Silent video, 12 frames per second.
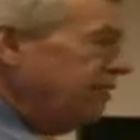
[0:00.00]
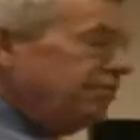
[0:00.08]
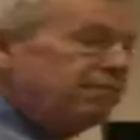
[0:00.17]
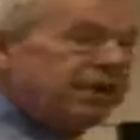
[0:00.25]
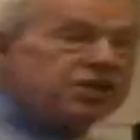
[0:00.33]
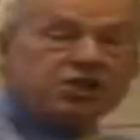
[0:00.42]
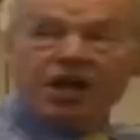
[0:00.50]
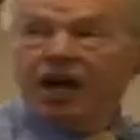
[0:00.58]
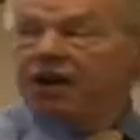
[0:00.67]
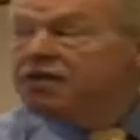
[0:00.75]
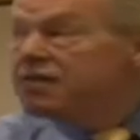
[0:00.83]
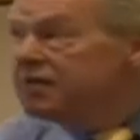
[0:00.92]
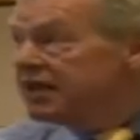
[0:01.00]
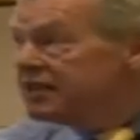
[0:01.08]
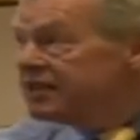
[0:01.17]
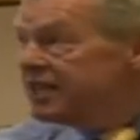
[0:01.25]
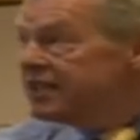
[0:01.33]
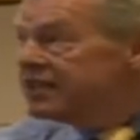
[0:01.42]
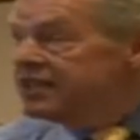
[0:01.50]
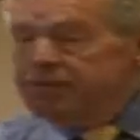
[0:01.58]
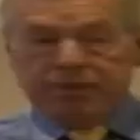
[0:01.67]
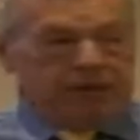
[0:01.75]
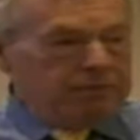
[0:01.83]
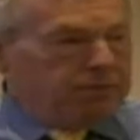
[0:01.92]
But tyramine-sensitive
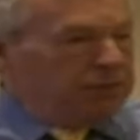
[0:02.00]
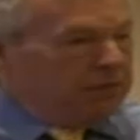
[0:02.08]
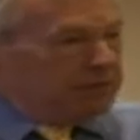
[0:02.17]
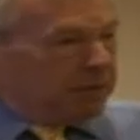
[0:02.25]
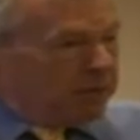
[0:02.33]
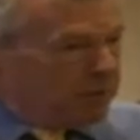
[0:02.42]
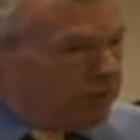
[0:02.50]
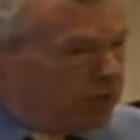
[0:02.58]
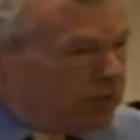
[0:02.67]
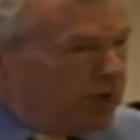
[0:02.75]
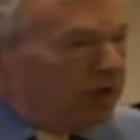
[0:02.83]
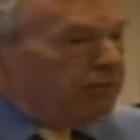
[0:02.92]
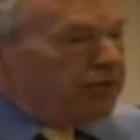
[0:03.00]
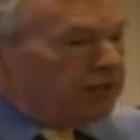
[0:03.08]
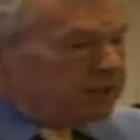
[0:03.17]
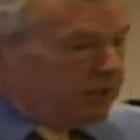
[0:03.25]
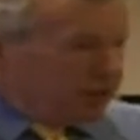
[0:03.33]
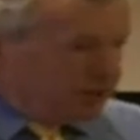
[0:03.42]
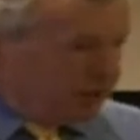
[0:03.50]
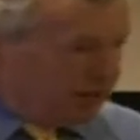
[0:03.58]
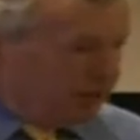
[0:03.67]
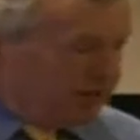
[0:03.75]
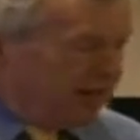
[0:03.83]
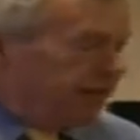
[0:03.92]
people, in other words, people who can't break
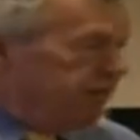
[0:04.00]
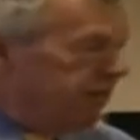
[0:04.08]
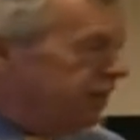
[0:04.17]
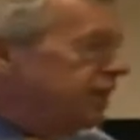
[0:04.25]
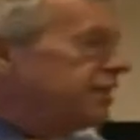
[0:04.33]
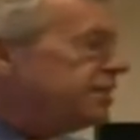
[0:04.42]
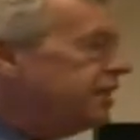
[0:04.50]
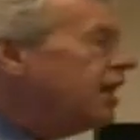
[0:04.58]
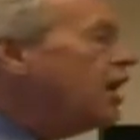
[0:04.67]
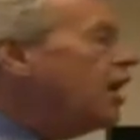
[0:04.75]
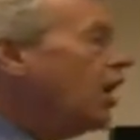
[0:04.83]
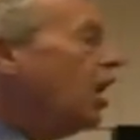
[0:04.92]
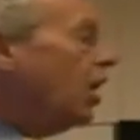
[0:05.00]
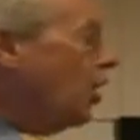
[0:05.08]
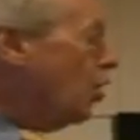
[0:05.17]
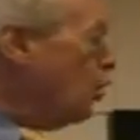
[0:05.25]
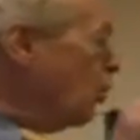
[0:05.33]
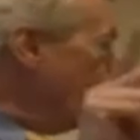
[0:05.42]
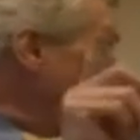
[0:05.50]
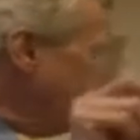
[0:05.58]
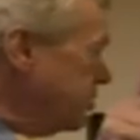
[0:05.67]
tyramine down very easily, are always